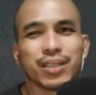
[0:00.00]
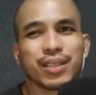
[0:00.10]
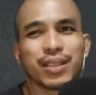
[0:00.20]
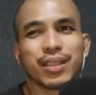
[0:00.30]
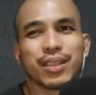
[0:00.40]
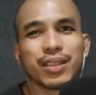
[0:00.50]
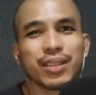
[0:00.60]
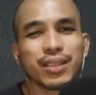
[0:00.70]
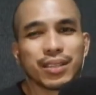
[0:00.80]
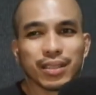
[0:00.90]

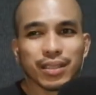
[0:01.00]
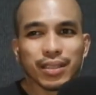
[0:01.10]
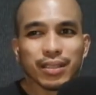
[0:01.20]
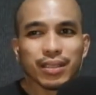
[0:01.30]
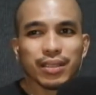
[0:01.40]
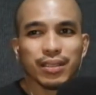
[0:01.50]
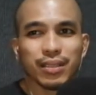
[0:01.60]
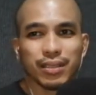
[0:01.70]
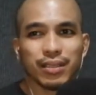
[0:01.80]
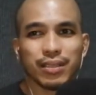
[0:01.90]

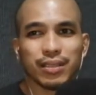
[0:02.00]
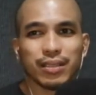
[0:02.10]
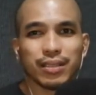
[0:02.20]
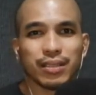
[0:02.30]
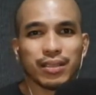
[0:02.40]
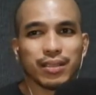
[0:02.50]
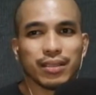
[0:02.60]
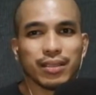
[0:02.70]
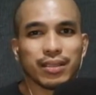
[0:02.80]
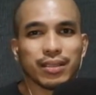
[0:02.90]

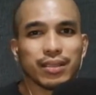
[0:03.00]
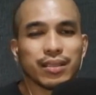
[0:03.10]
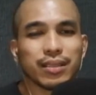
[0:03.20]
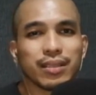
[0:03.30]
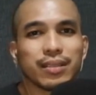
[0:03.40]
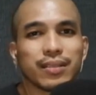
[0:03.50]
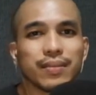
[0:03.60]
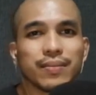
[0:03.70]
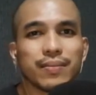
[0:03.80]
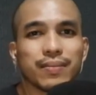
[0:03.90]

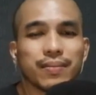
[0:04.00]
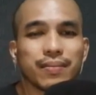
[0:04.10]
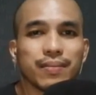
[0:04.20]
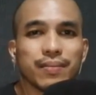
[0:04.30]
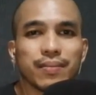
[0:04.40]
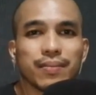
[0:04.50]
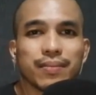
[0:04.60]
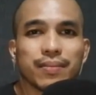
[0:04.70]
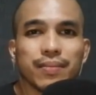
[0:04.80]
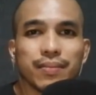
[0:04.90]

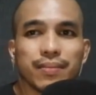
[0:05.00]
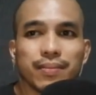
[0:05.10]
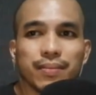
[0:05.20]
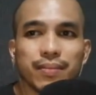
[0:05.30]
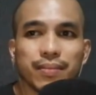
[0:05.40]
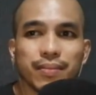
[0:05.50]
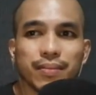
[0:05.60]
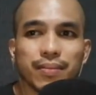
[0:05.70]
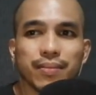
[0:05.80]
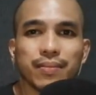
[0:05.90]

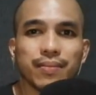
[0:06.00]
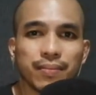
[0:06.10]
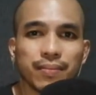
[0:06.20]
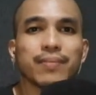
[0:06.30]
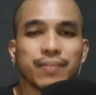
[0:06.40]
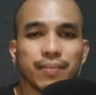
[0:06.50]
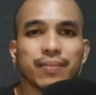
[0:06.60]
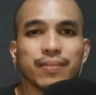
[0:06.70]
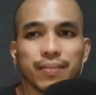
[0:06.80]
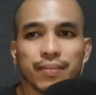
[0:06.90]

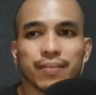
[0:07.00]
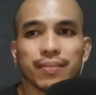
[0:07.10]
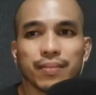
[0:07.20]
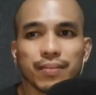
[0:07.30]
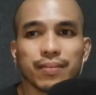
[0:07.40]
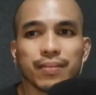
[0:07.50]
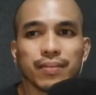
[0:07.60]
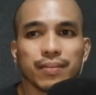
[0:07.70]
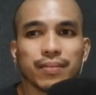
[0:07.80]
The person shown says nothing.